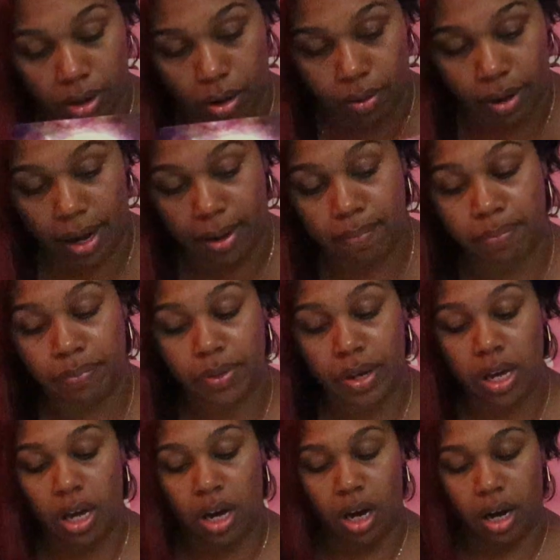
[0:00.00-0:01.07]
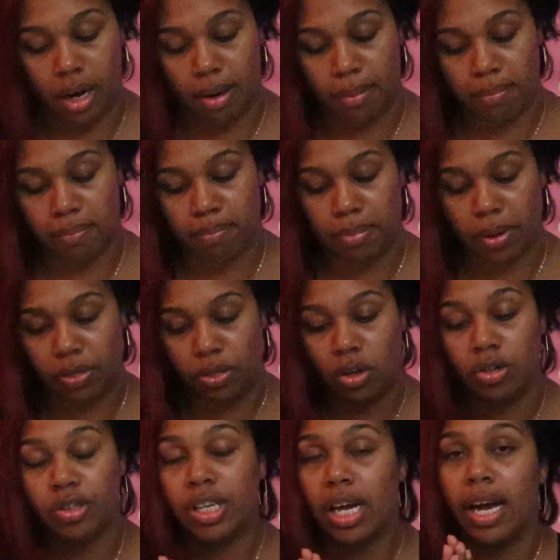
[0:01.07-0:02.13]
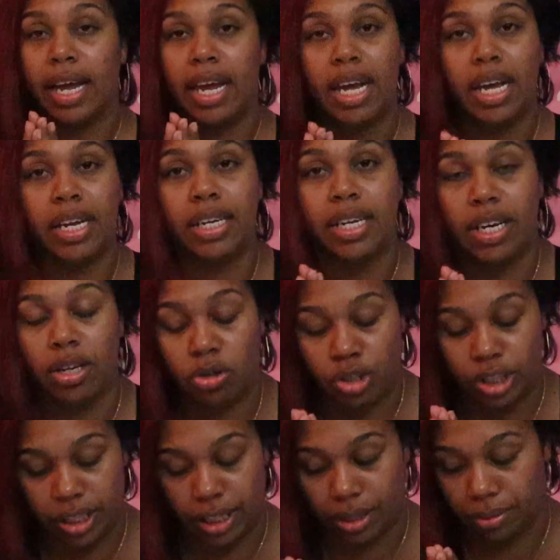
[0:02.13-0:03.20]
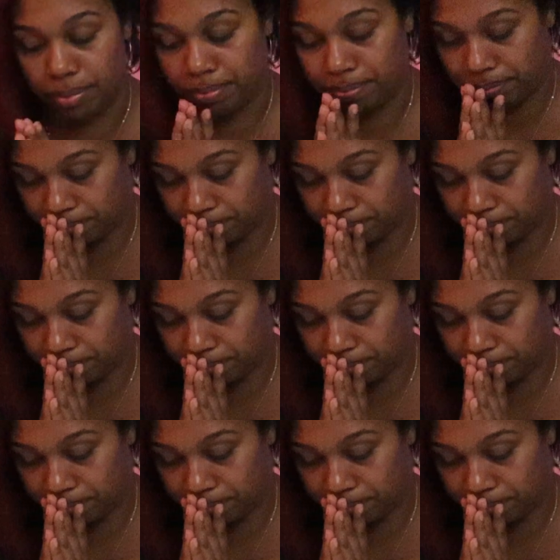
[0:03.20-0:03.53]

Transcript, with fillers: Okay, um, but there's a hidden energy here.